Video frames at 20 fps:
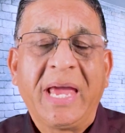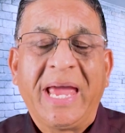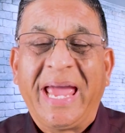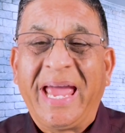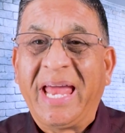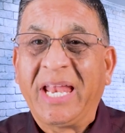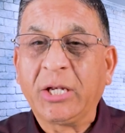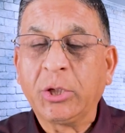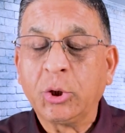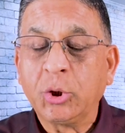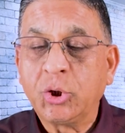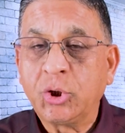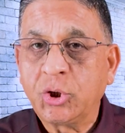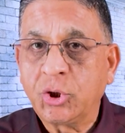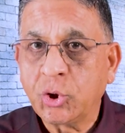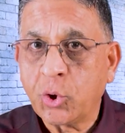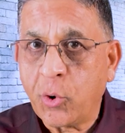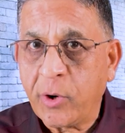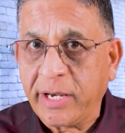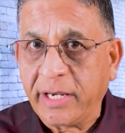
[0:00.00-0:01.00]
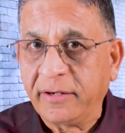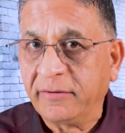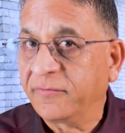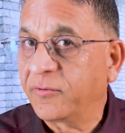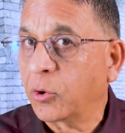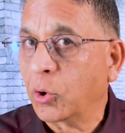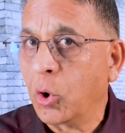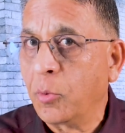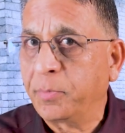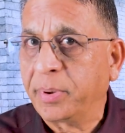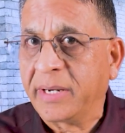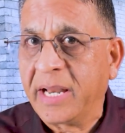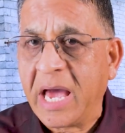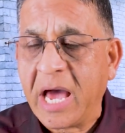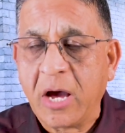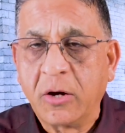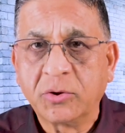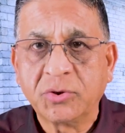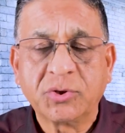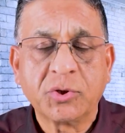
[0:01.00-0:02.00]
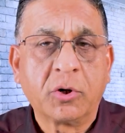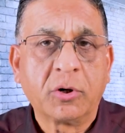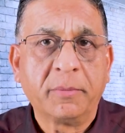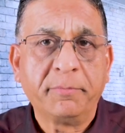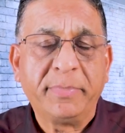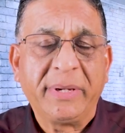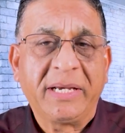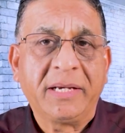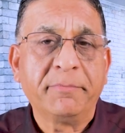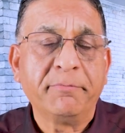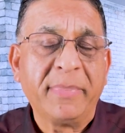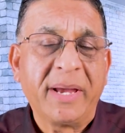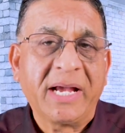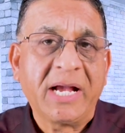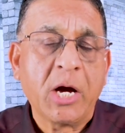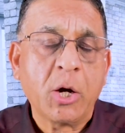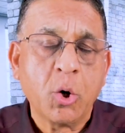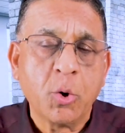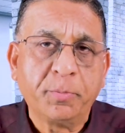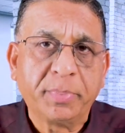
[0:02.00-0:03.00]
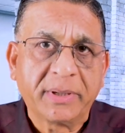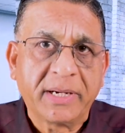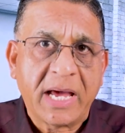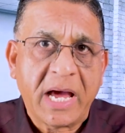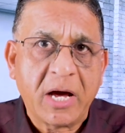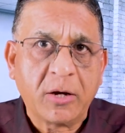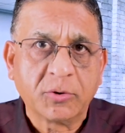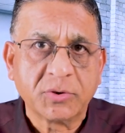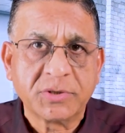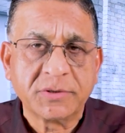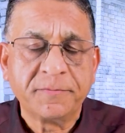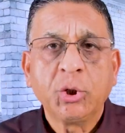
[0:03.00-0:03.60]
and showing for open house or a big mega open house,